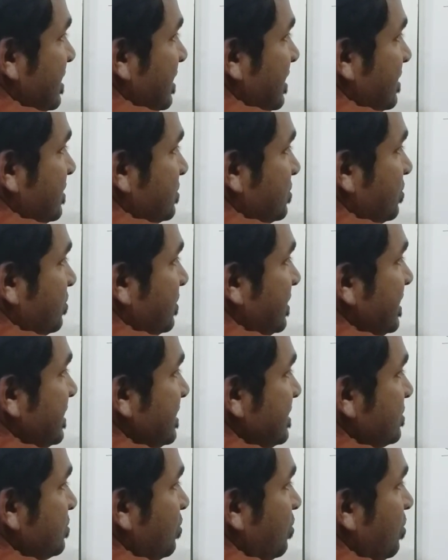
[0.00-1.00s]
So it
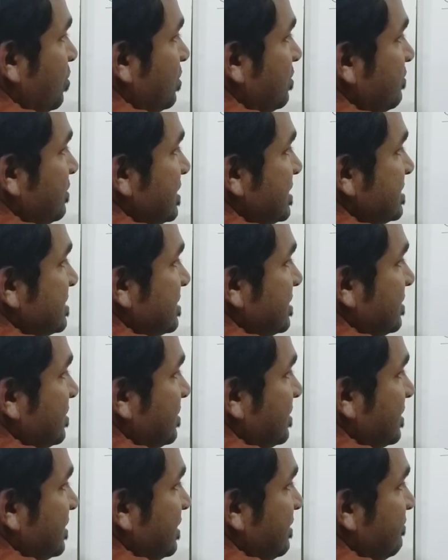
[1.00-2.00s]
is always
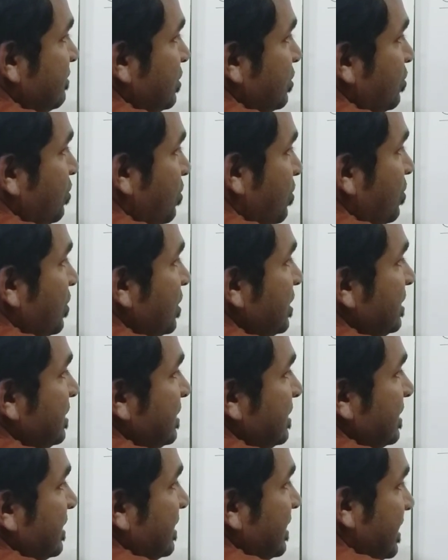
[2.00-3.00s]
given on
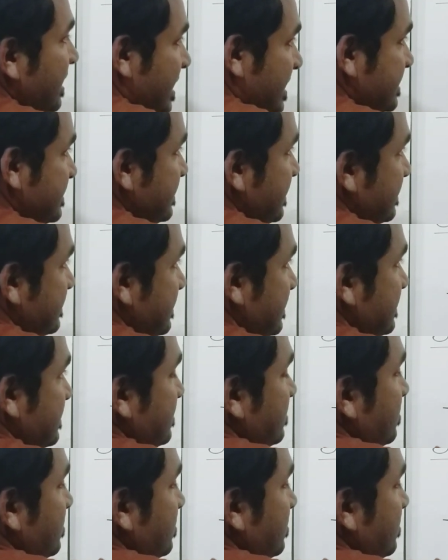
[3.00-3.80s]
x-axis. So